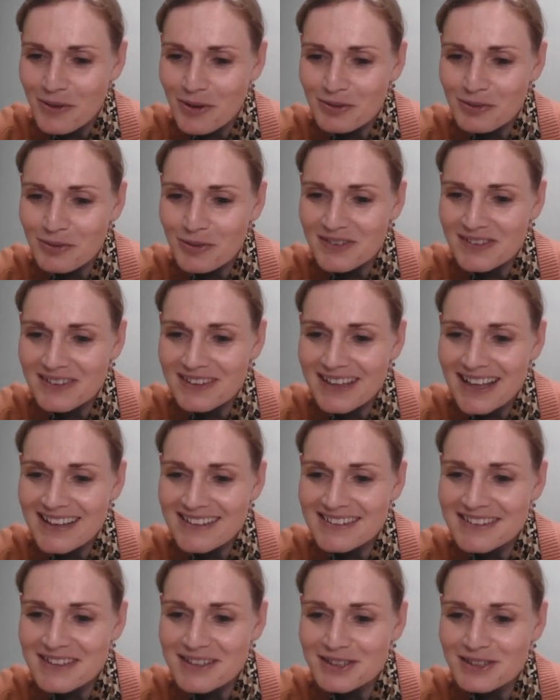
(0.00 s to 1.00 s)
what was
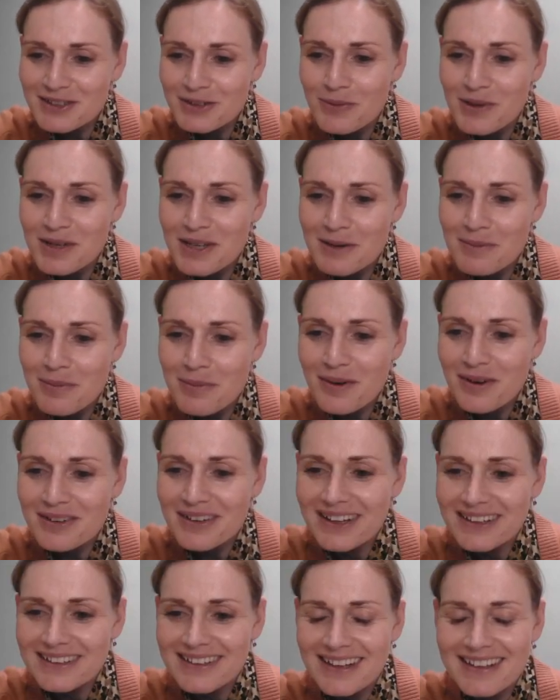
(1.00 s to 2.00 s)
last year's winning
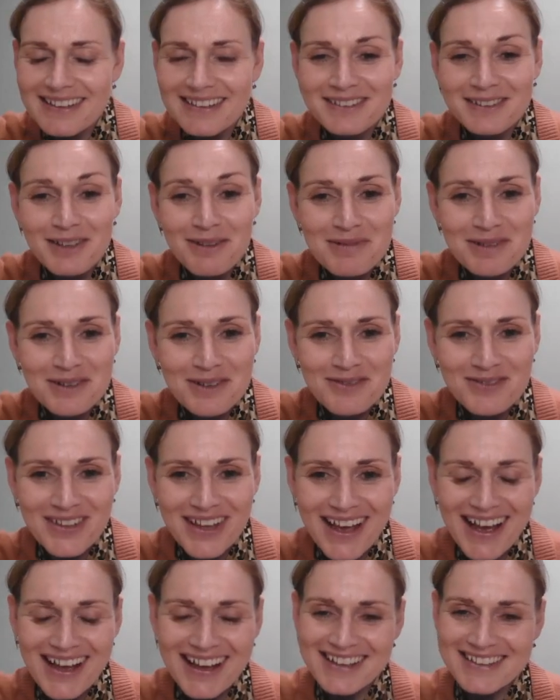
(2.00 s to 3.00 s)
product and the topic of
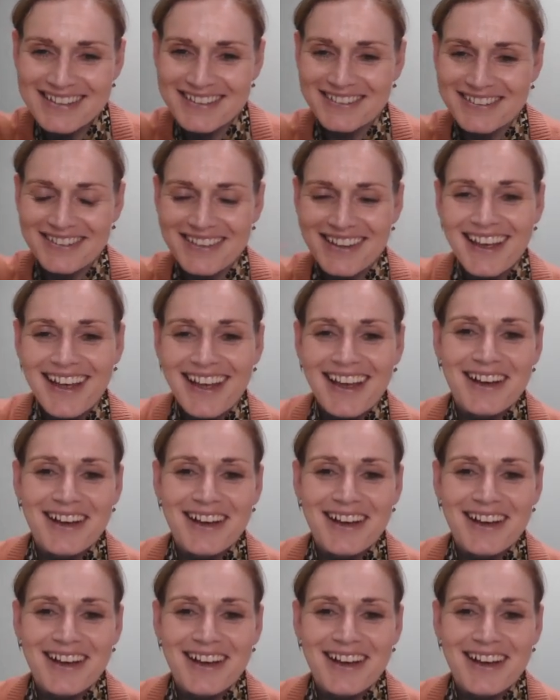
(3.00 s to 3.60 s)
the hackathon?